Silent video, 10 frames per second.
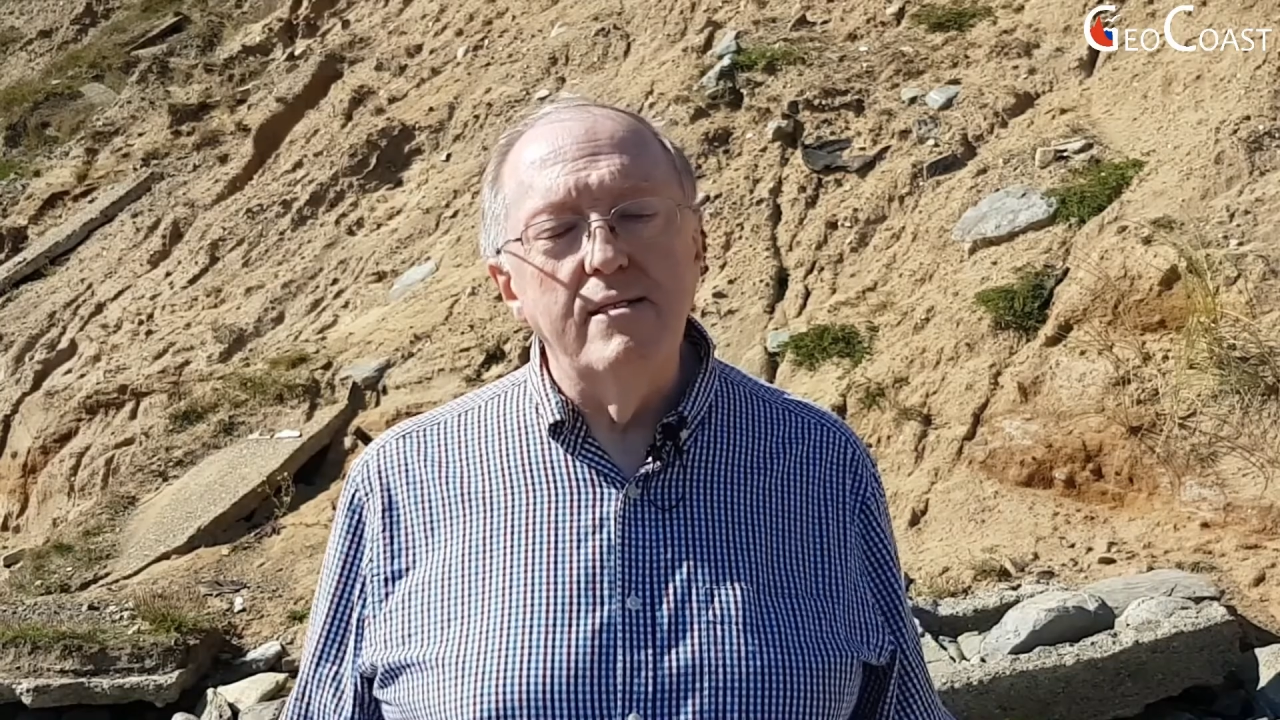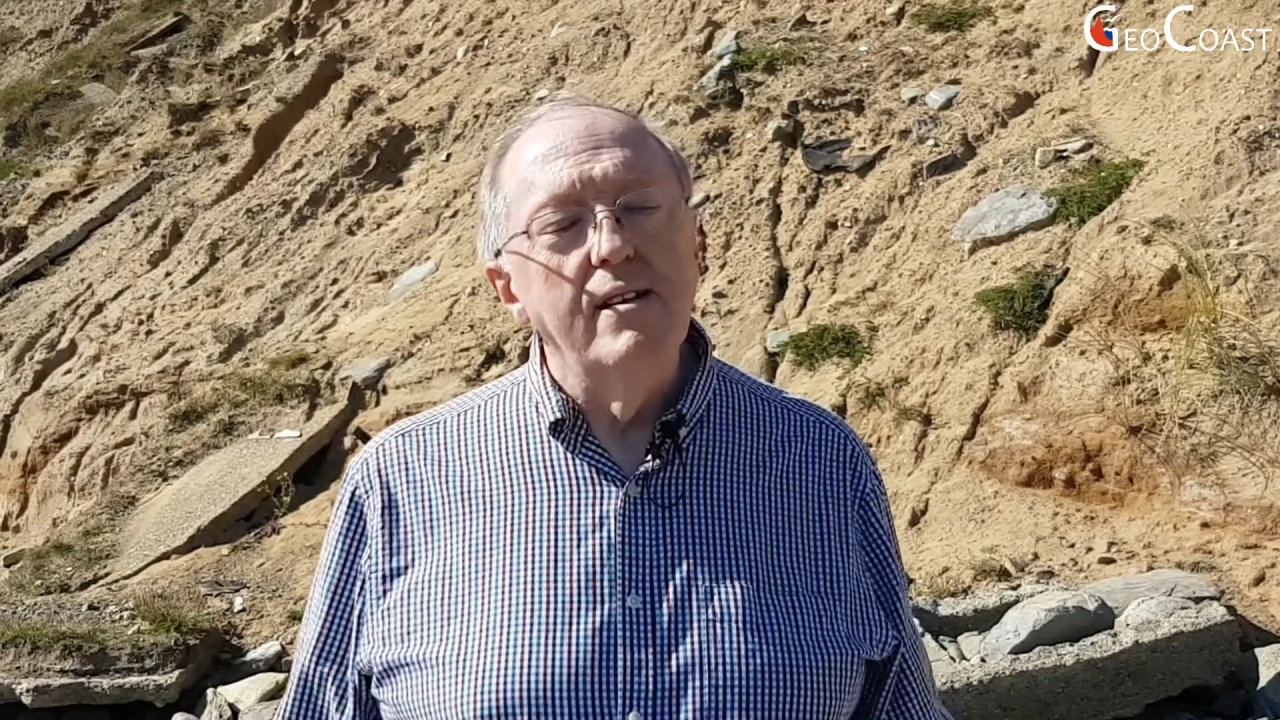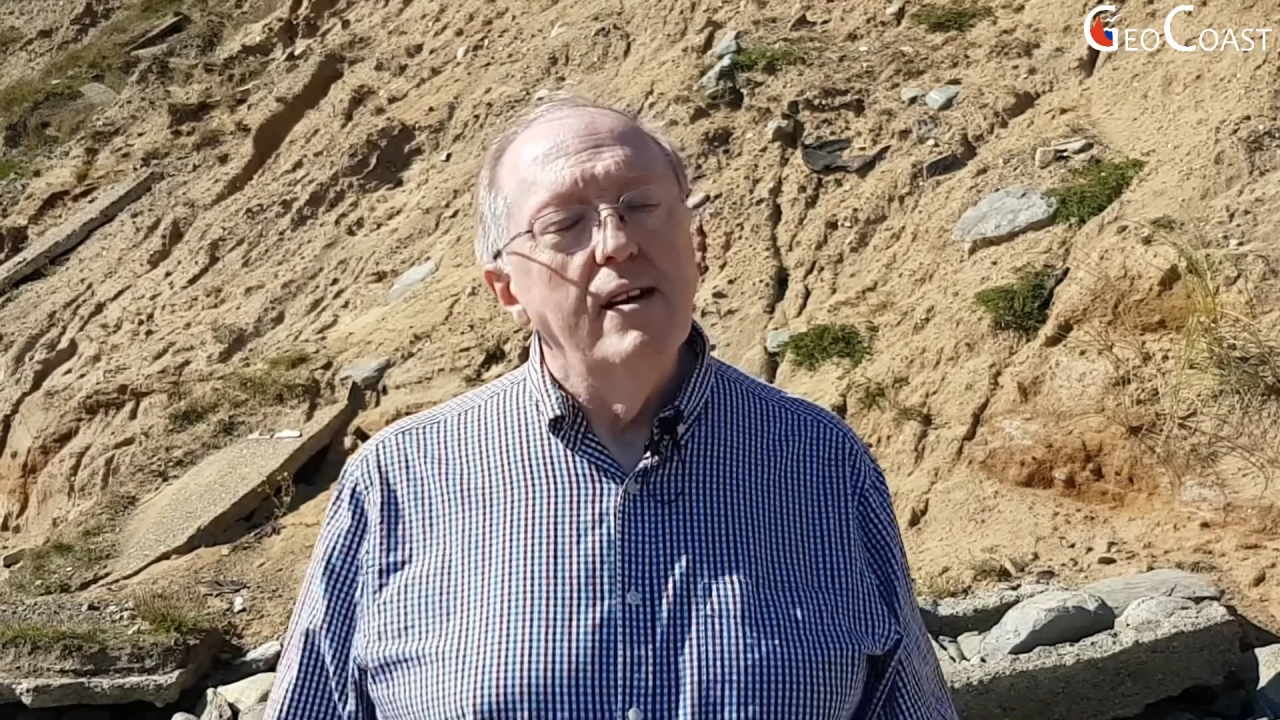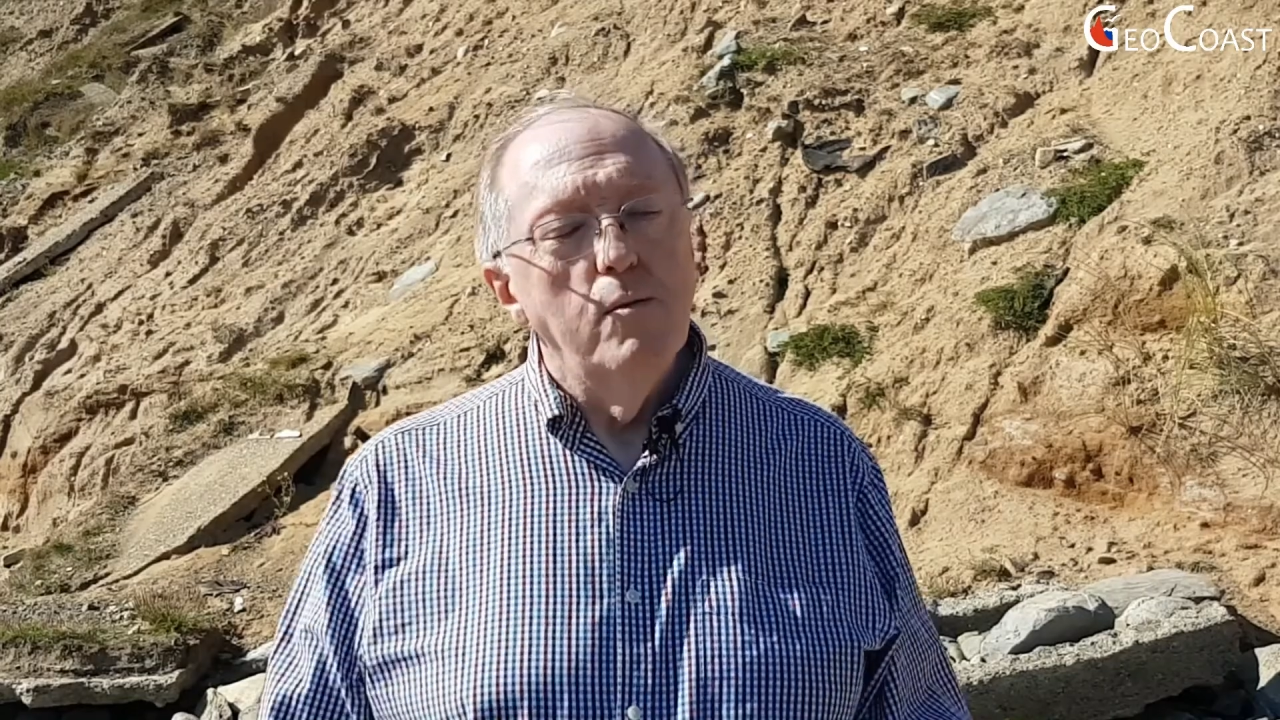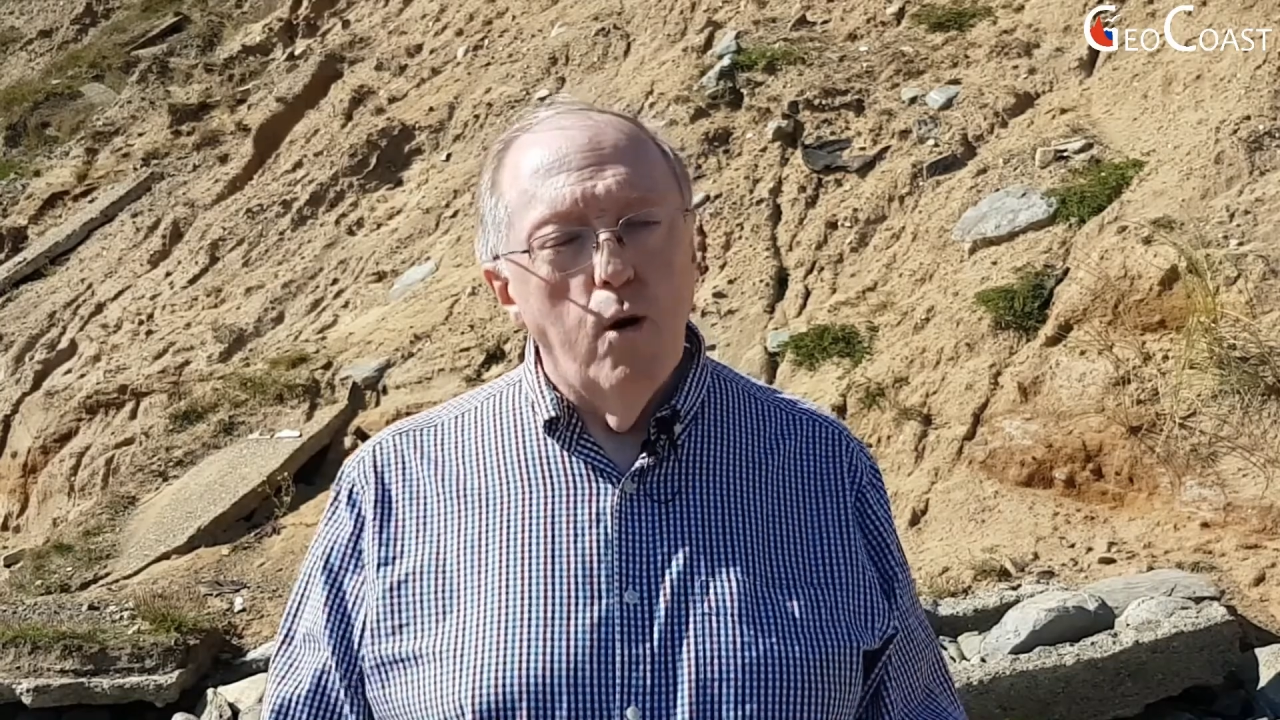
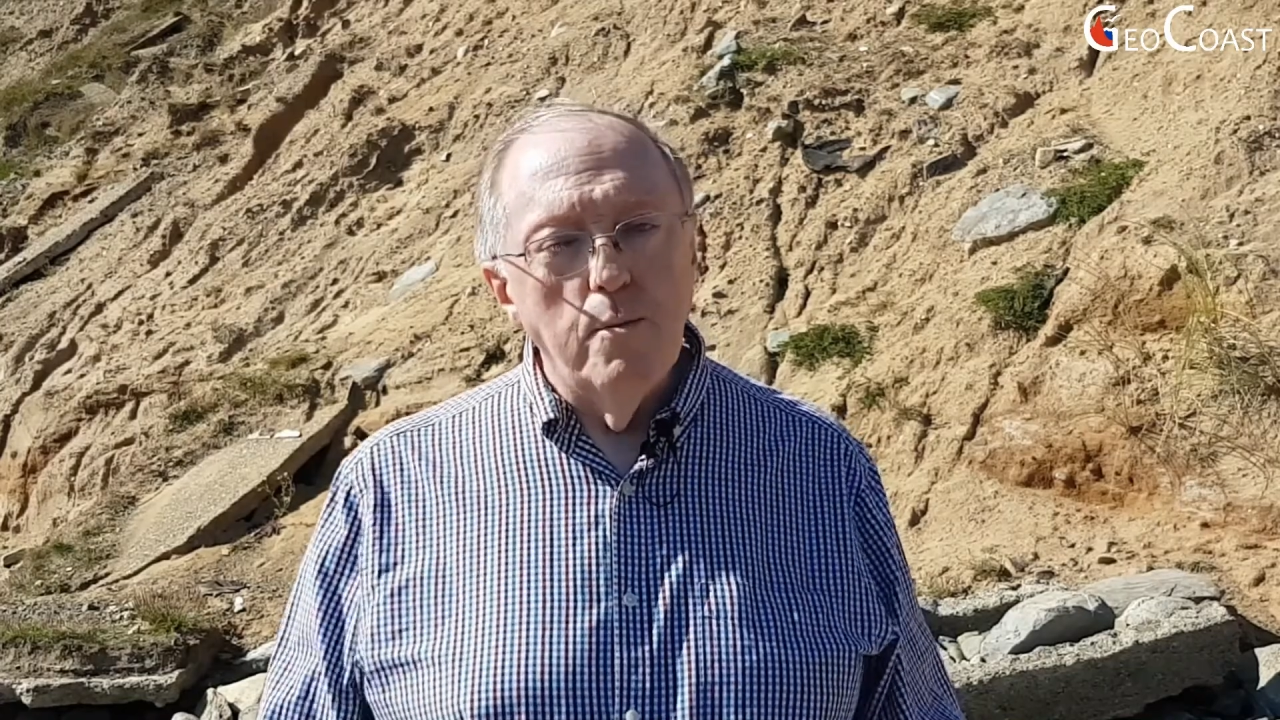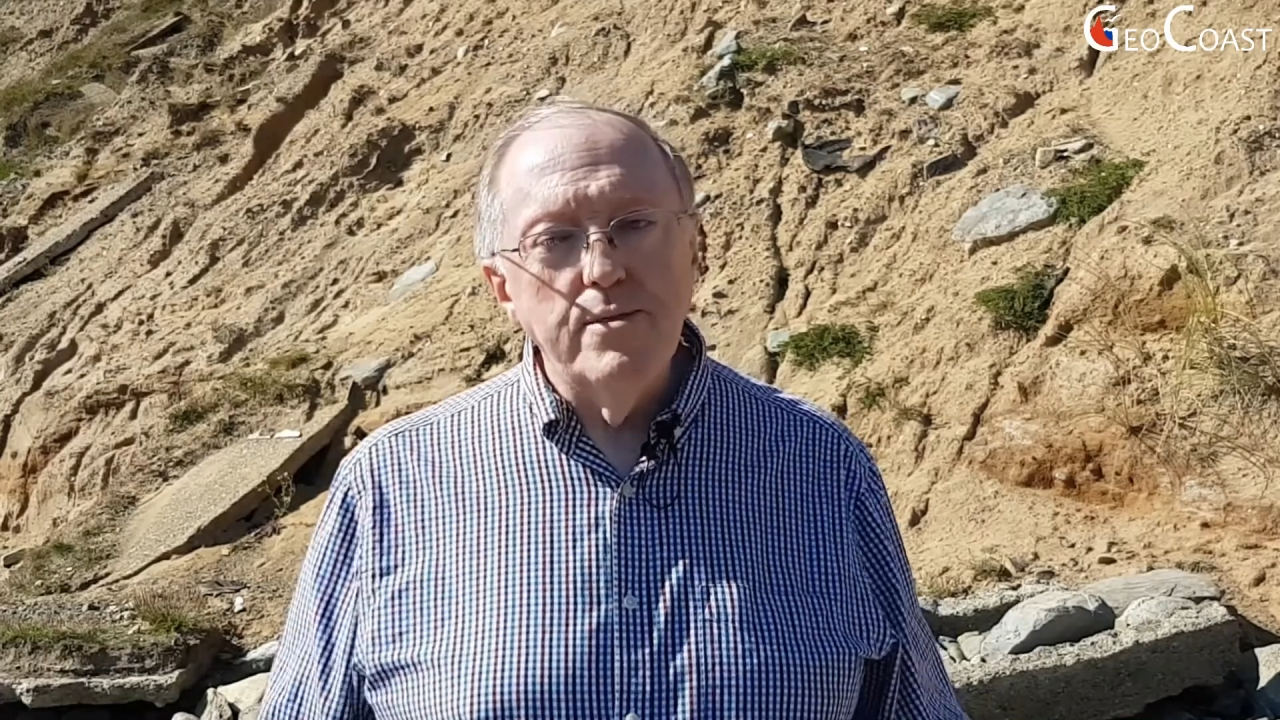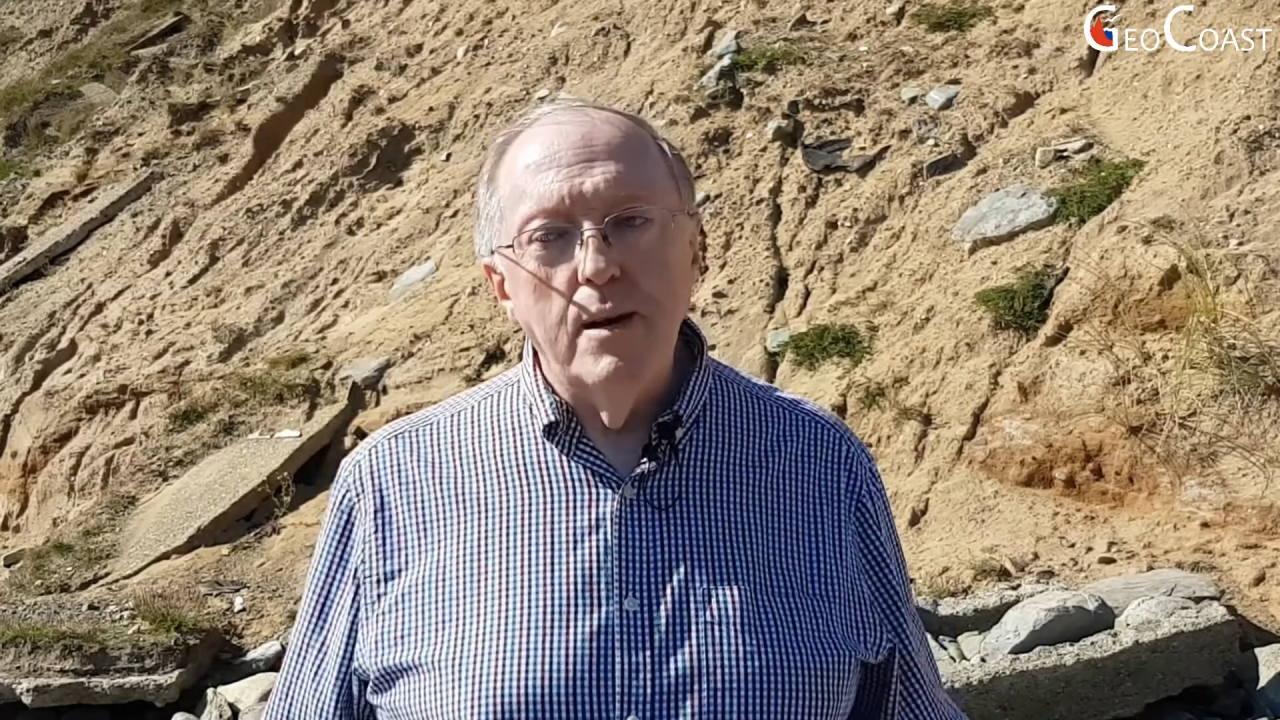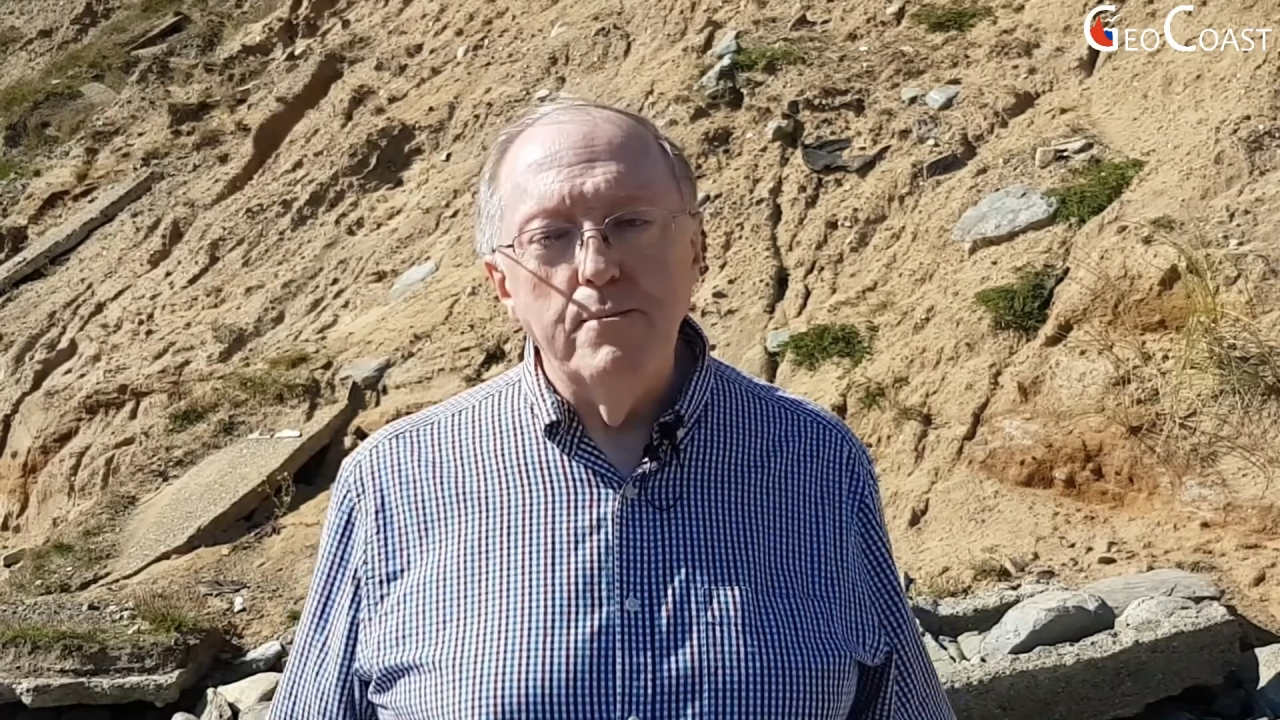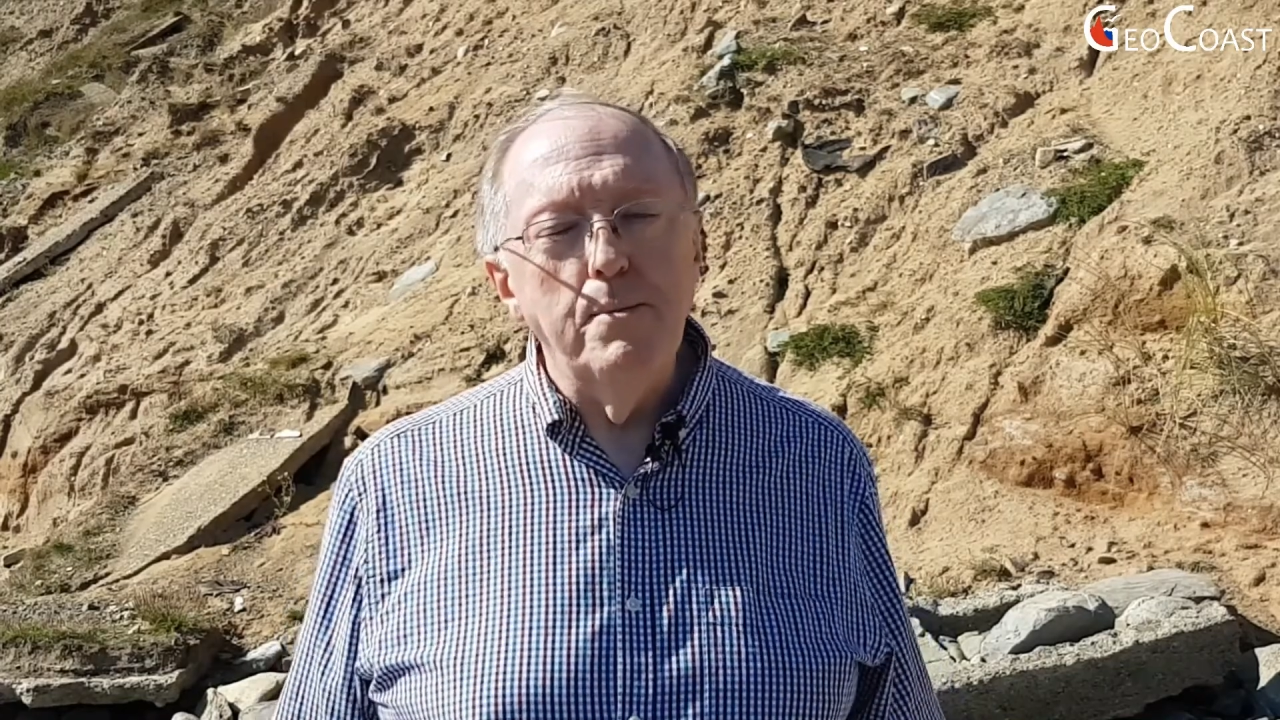and warms up